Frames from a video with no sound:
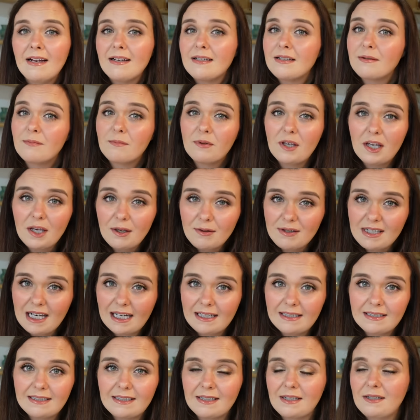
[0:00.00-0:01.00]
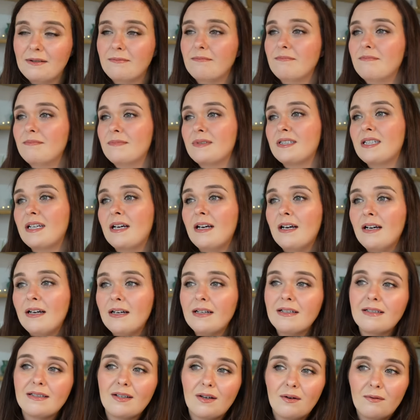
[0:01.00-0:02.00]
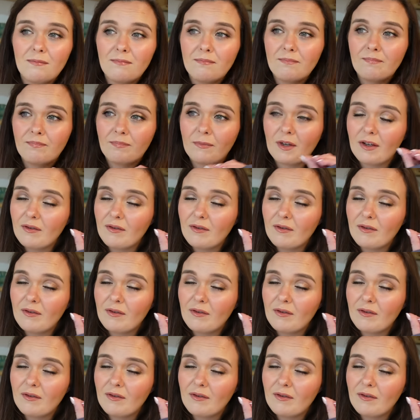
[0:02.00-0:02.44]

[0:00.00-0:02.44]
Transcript: some cute items, some